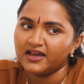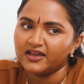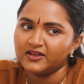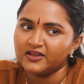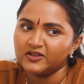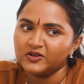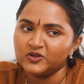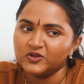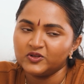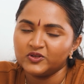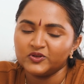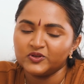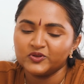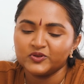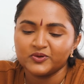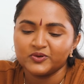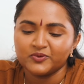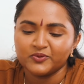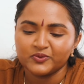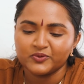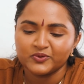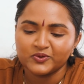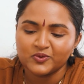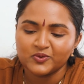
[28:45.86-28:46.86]
you
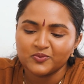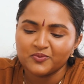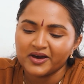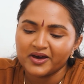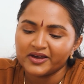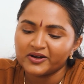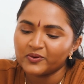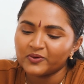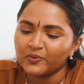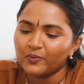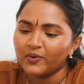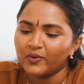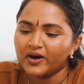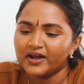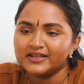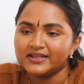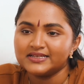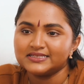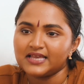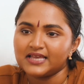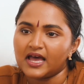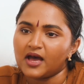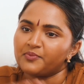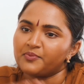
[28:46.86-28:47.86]
know, no matter what
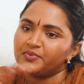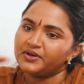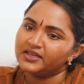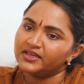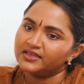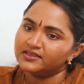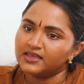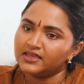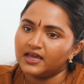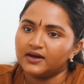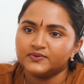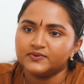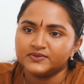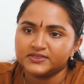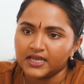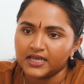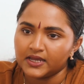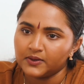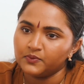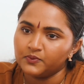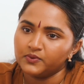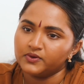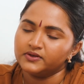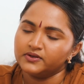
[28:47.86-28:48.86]
is happening in the
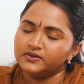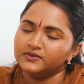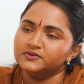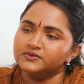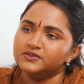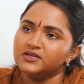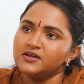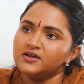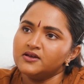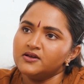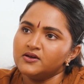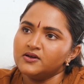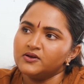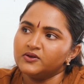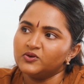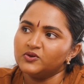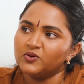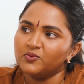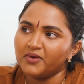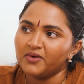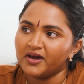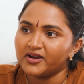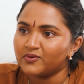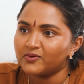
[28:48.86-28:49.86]
outside world,
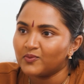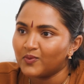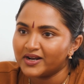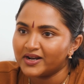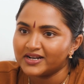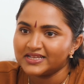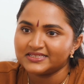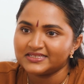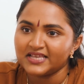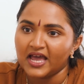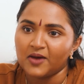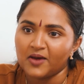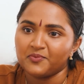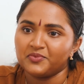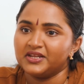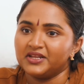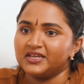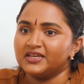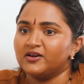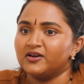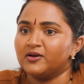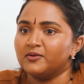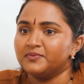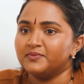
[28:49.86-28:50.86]
no matter what is
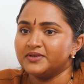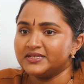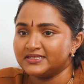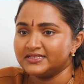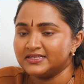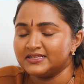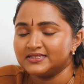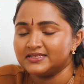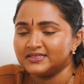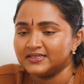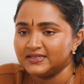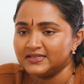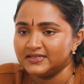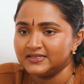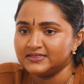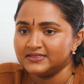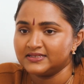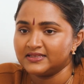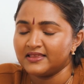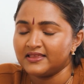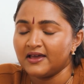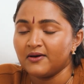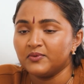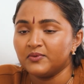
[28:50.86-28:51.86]
happening in our businesses,
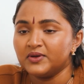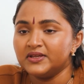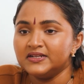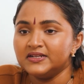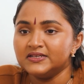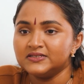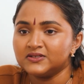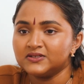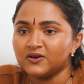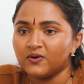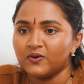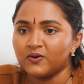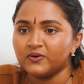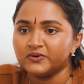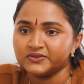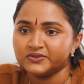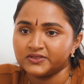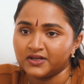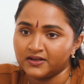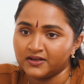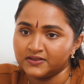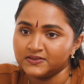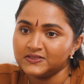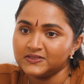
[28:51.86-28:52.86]
that we need to hold
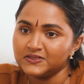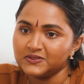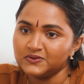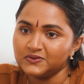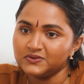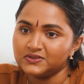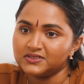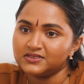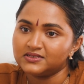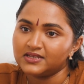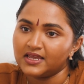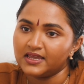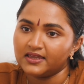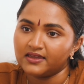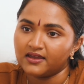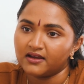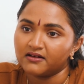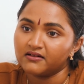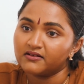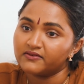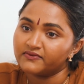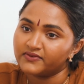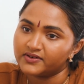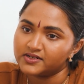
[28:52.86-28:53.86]
on to take
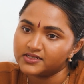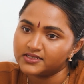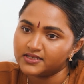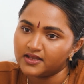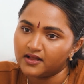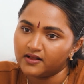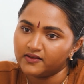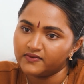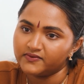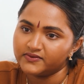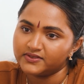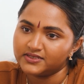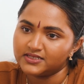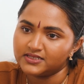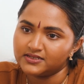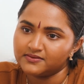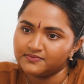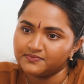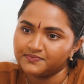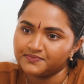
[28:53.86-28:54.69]
care of ourselves?